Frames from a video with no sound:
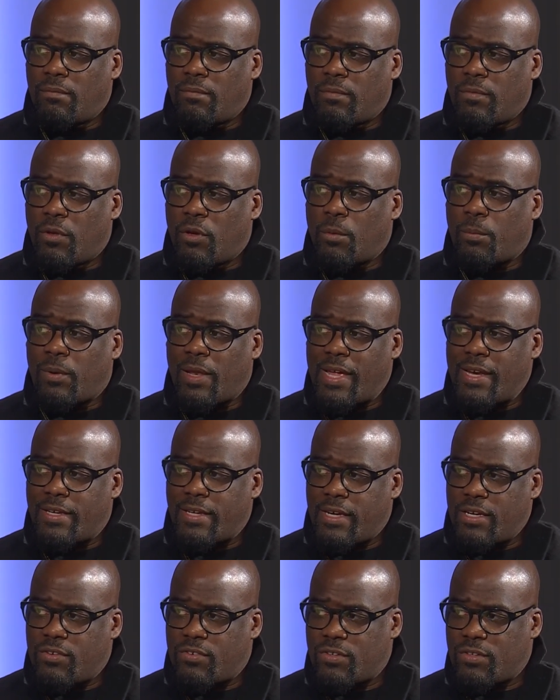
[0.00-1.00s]
on the
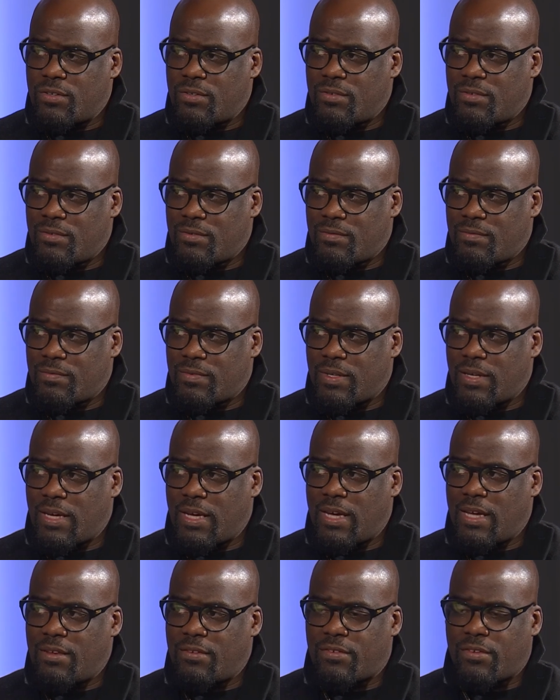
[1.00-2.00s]
plantation,
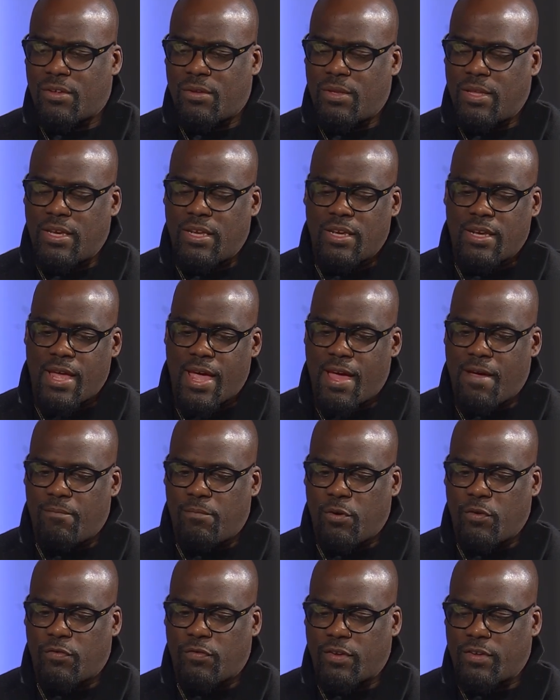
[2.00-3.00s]
and so they didn't have
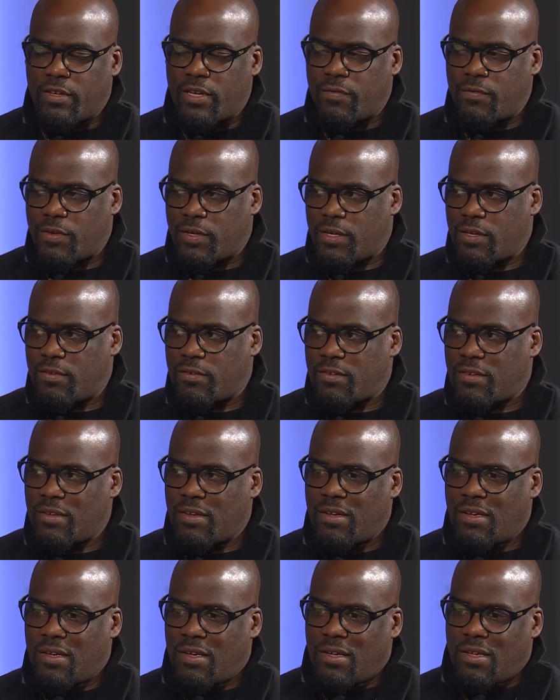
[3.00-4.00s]
birth certificates
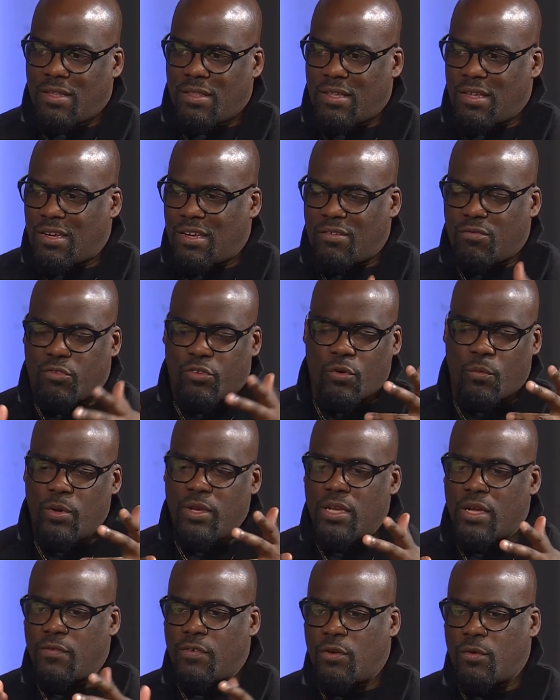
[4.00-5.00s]
then, and so we
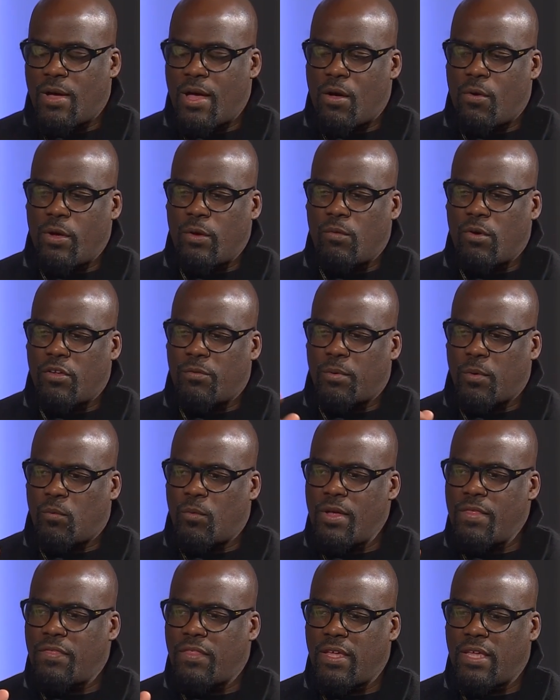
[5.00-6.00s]
never knew how he was. But
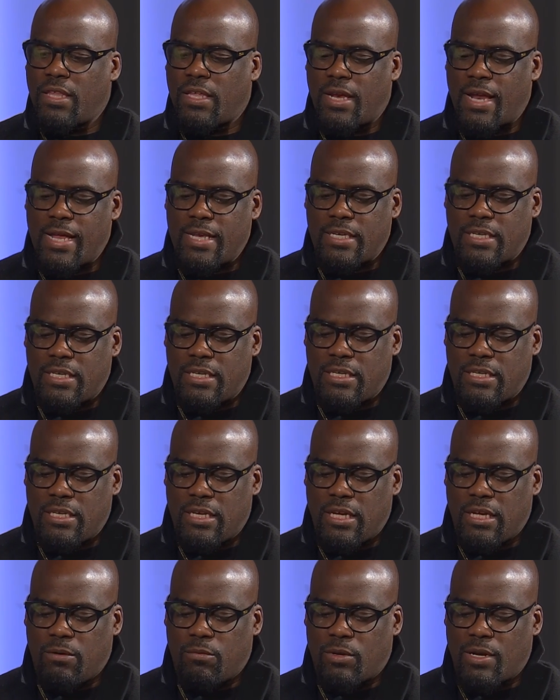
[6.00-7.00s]
one thing that I
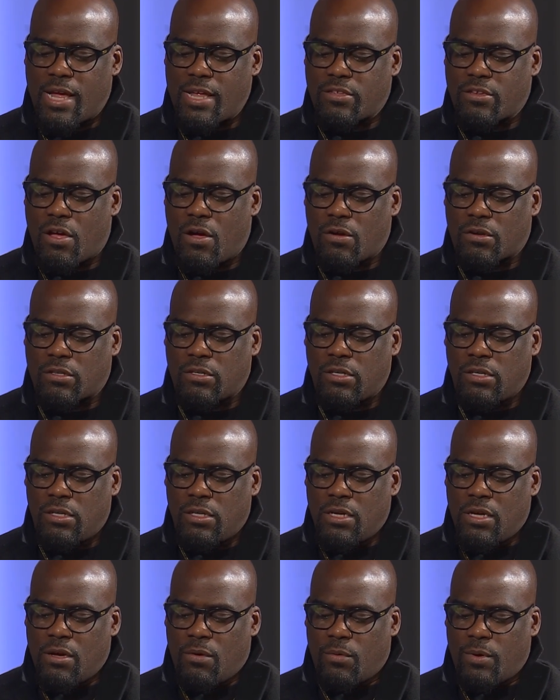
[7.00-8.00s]
did when
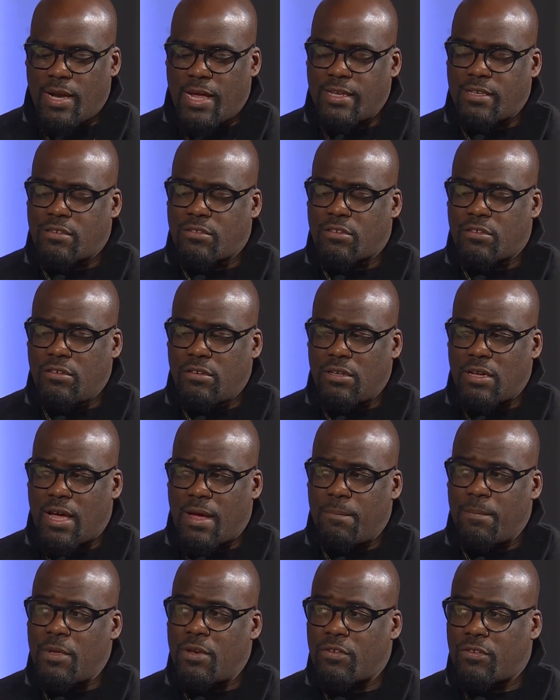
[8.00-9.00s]
I
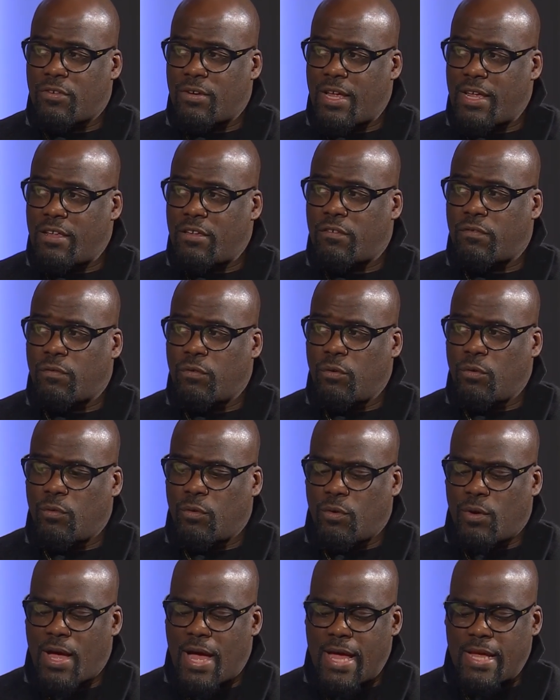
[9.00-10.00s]
ministered at his
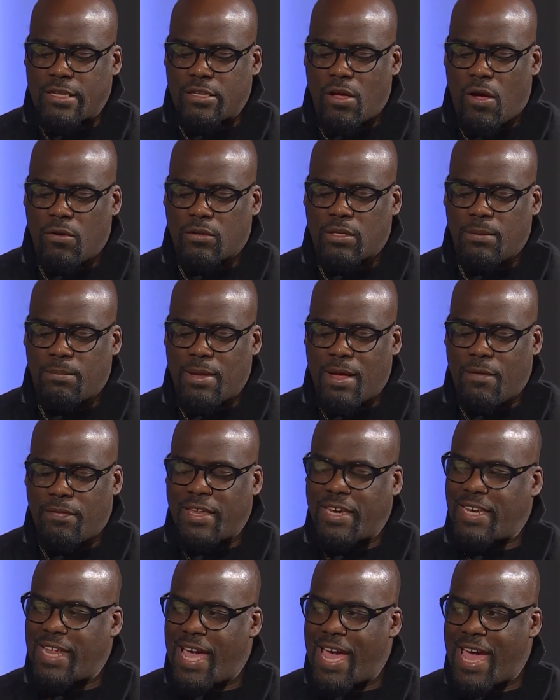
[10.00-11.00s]
funeral, I talked about
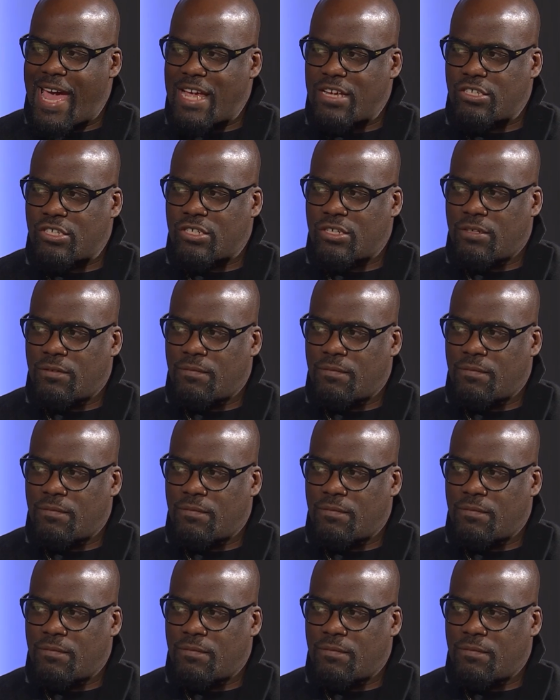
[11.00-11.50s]
the dash.